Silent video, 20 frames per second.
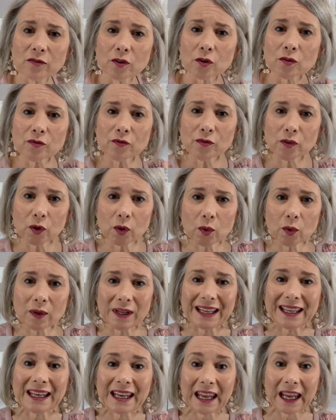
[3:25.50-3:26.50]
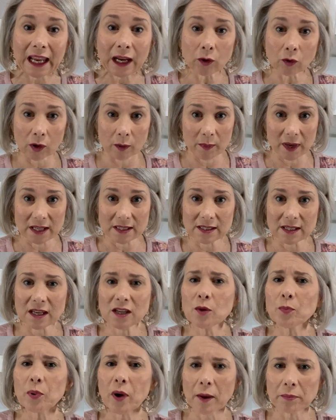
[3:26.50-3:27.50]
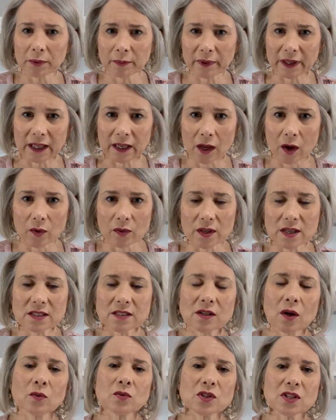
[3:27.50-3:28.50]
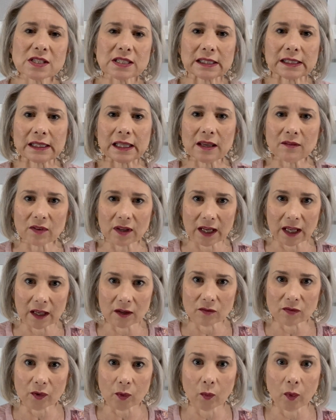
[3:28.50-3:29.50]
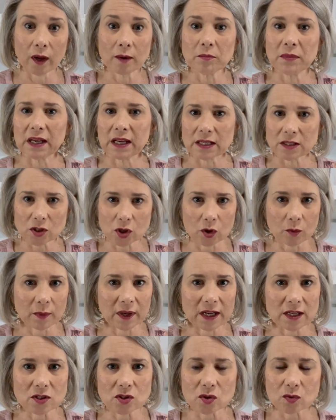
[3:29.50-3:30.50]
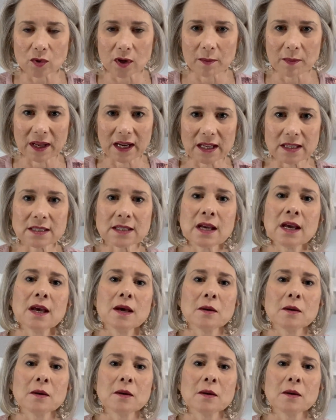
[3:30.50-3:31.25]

your food in increments, and you probably know this. Don't just leave it in for 1 minute, 2 minutes, 3 minutes.